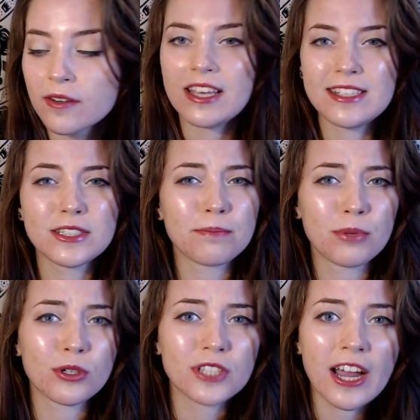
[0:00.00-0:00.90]
he's a
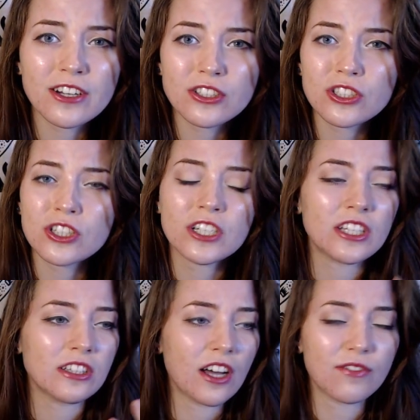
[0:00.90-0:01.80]
protector, he
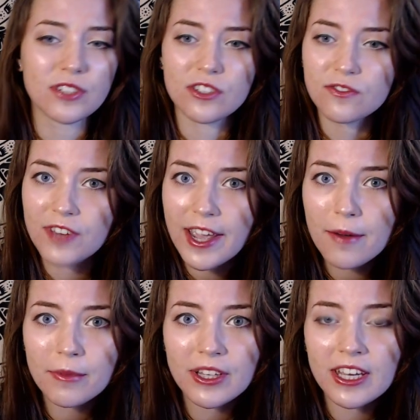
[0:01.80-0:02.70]
loves his
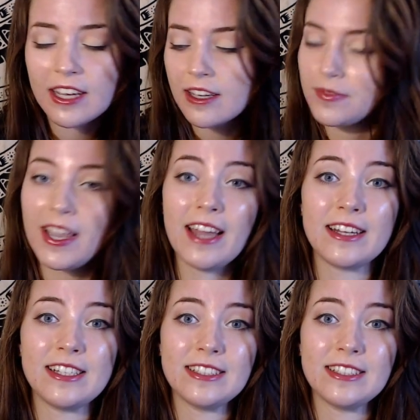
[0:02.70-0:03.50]
family, and he's